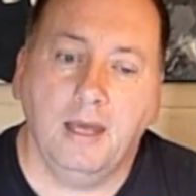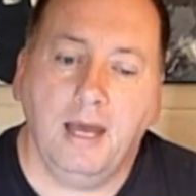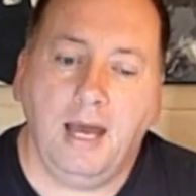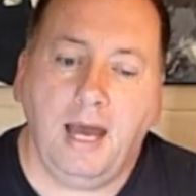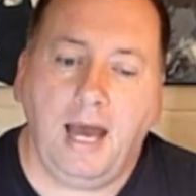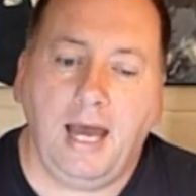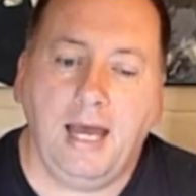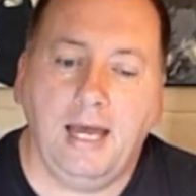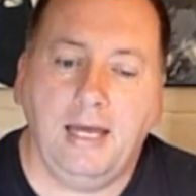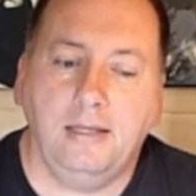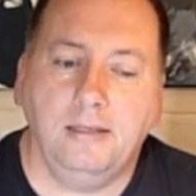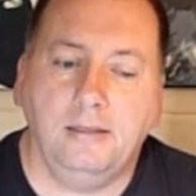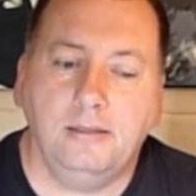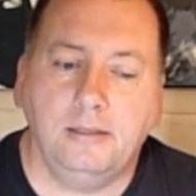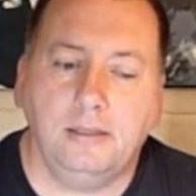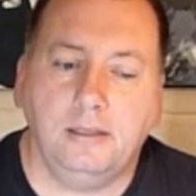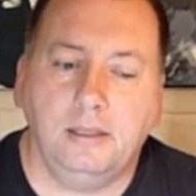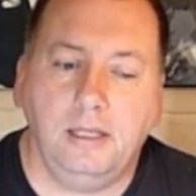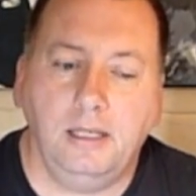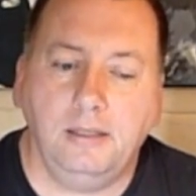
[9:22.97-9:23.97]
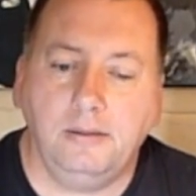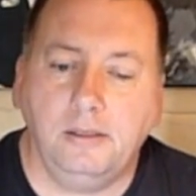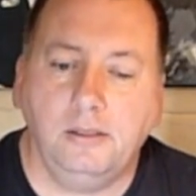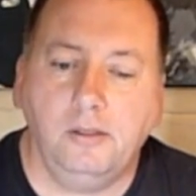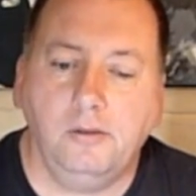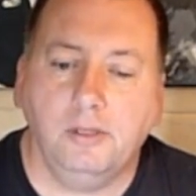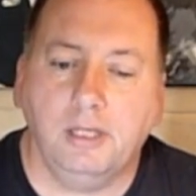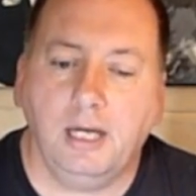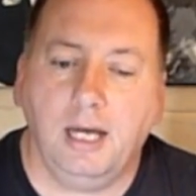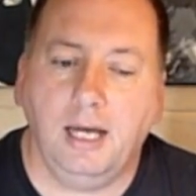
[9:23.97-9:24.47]
and in
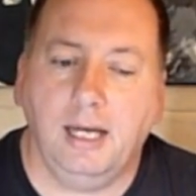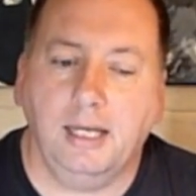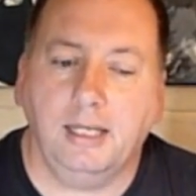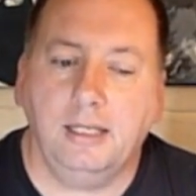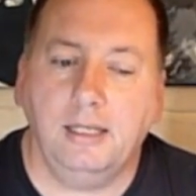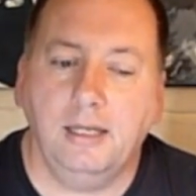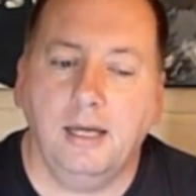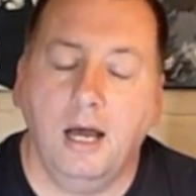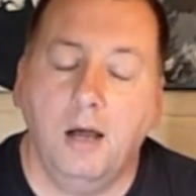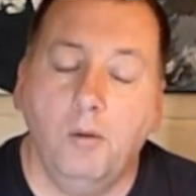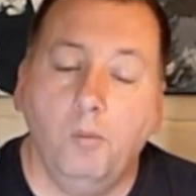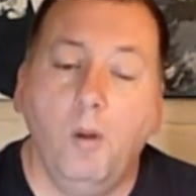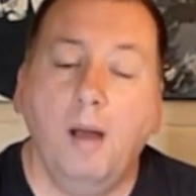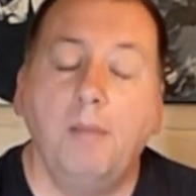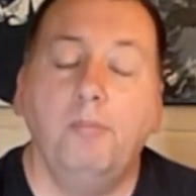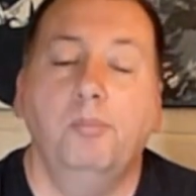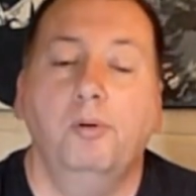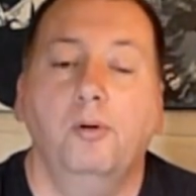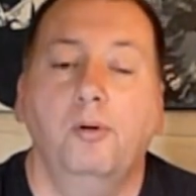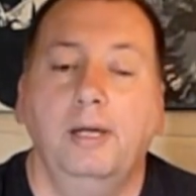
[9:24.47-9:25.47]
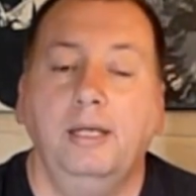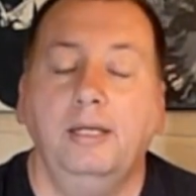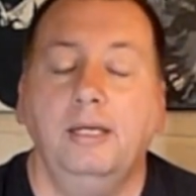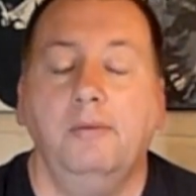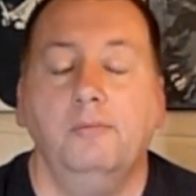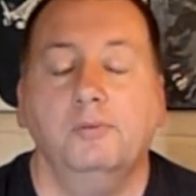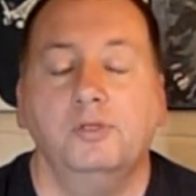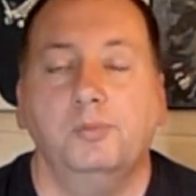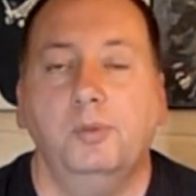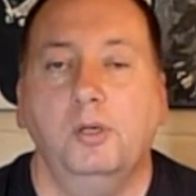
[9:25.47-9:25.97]
the UK, at one point it
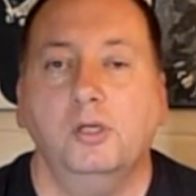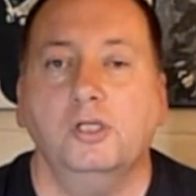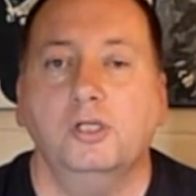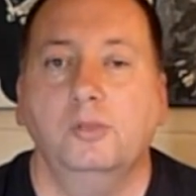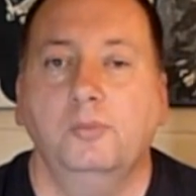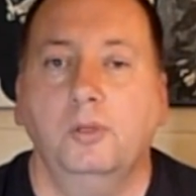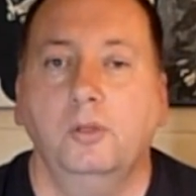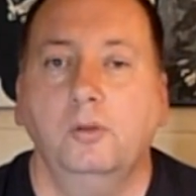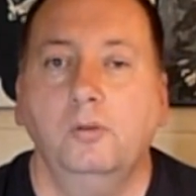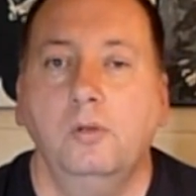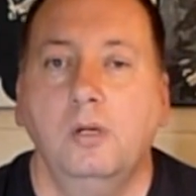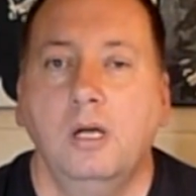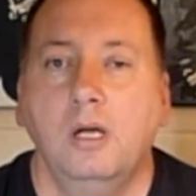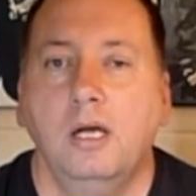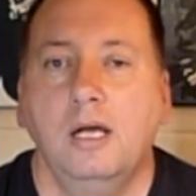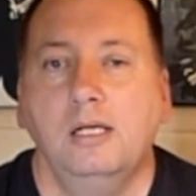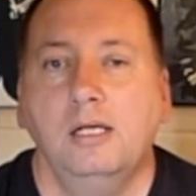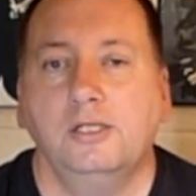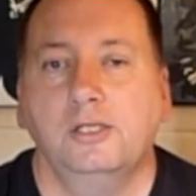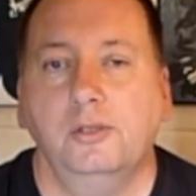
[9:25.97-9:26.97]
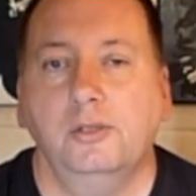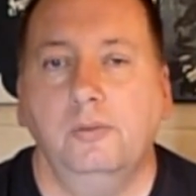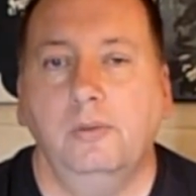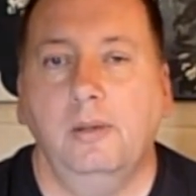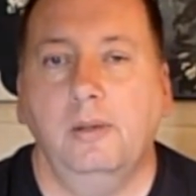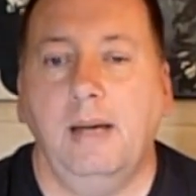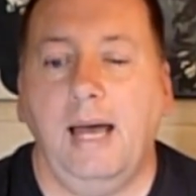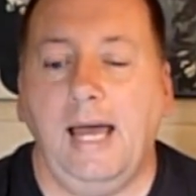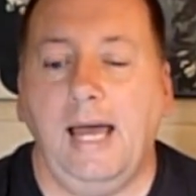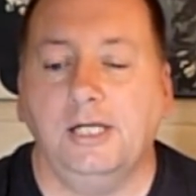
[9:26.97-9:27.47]
was possible to
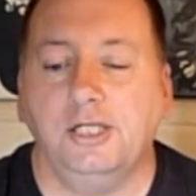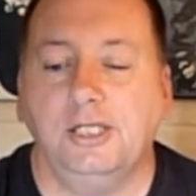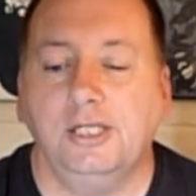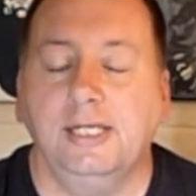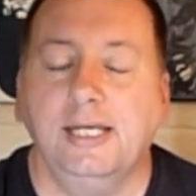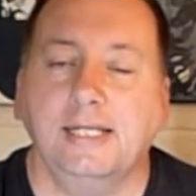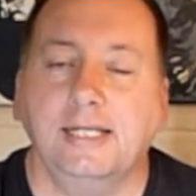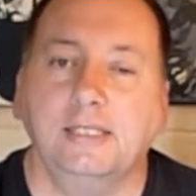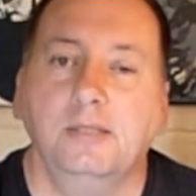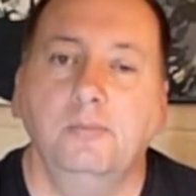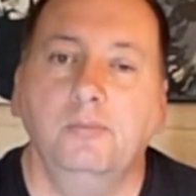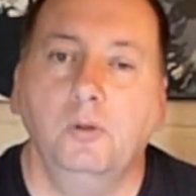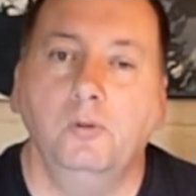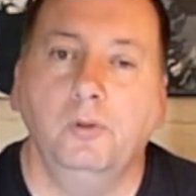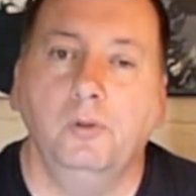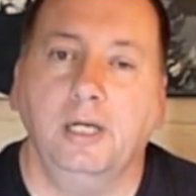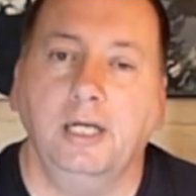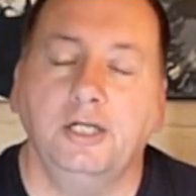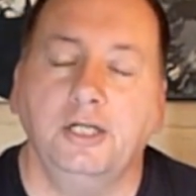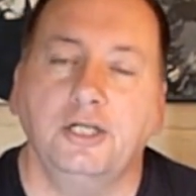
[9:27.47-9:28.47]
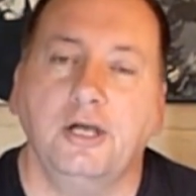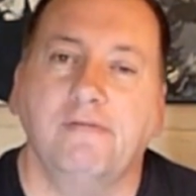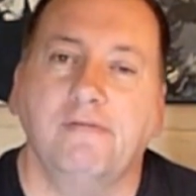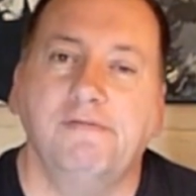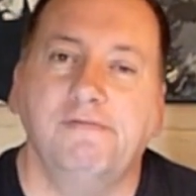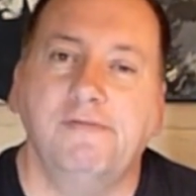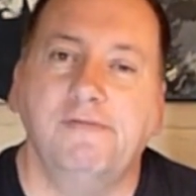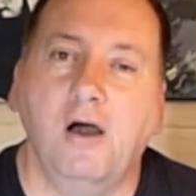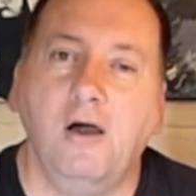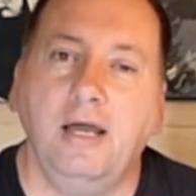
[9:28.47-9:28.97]
actually get a mortgage
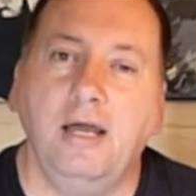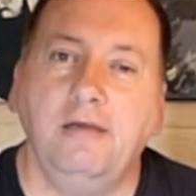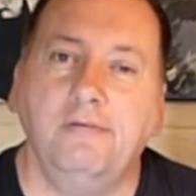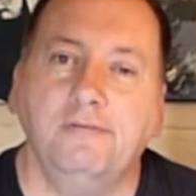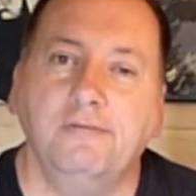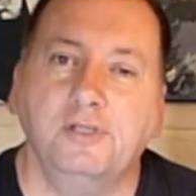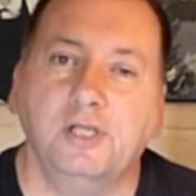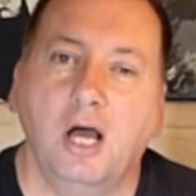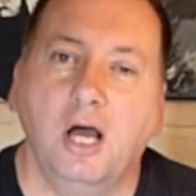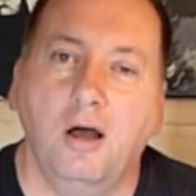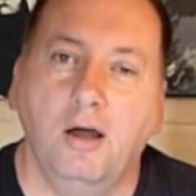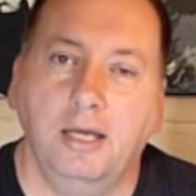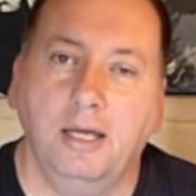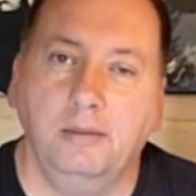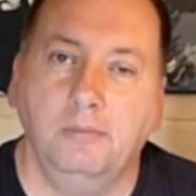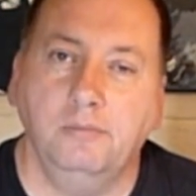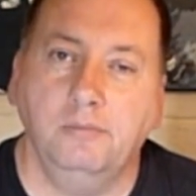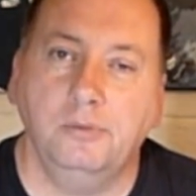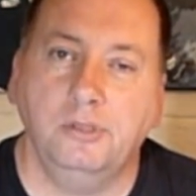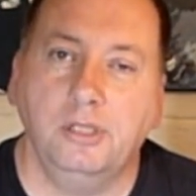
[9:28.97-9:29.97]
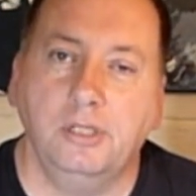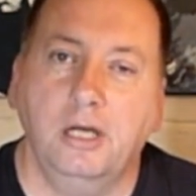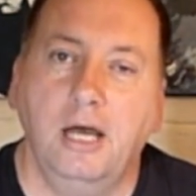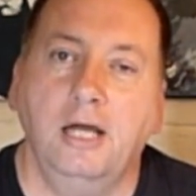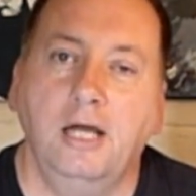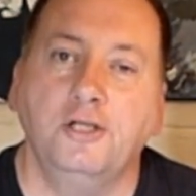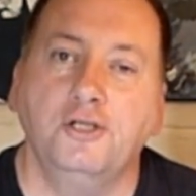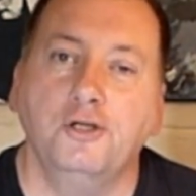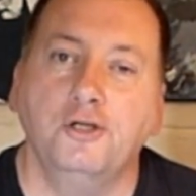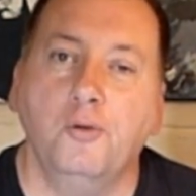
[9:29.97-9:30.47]
5 times a
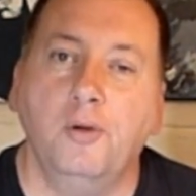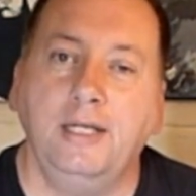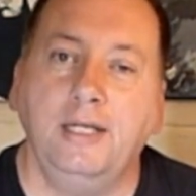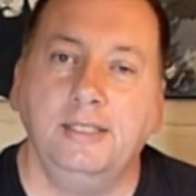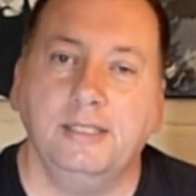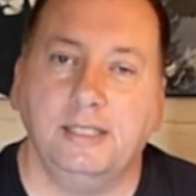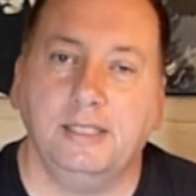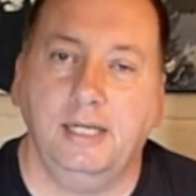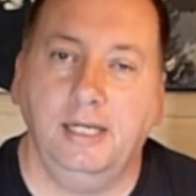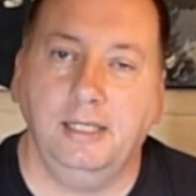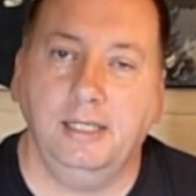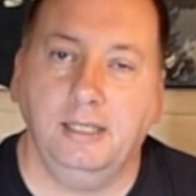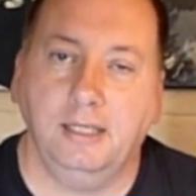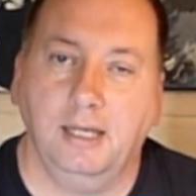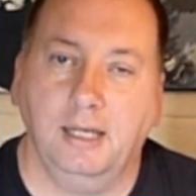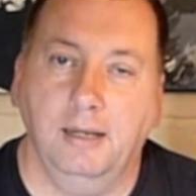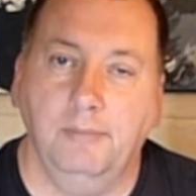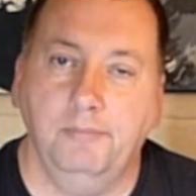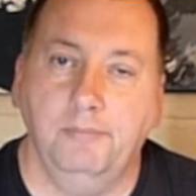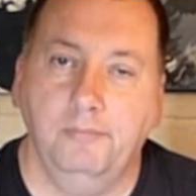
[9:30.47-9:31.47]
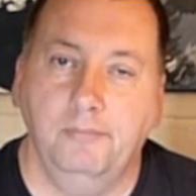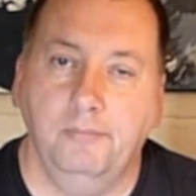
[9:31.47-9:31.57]
joint income